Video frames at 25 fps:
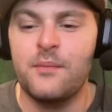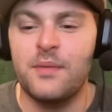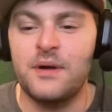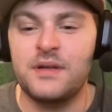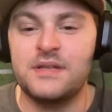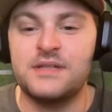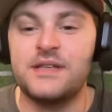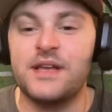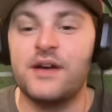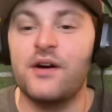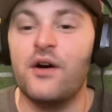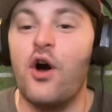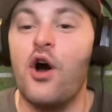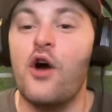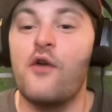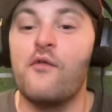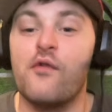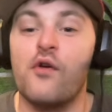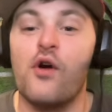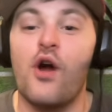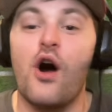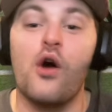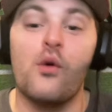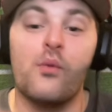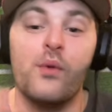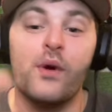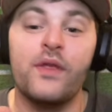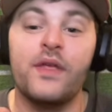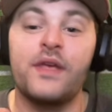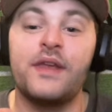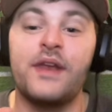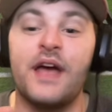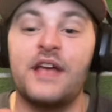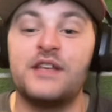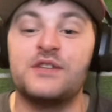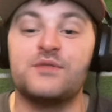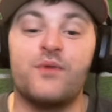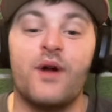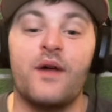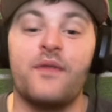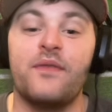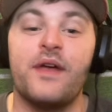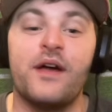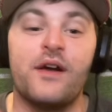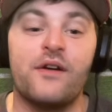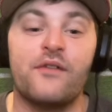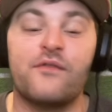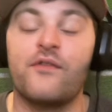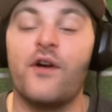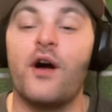but still overall really nice run
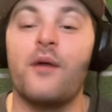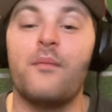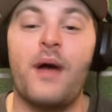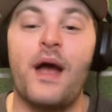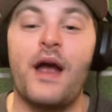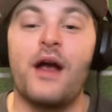there from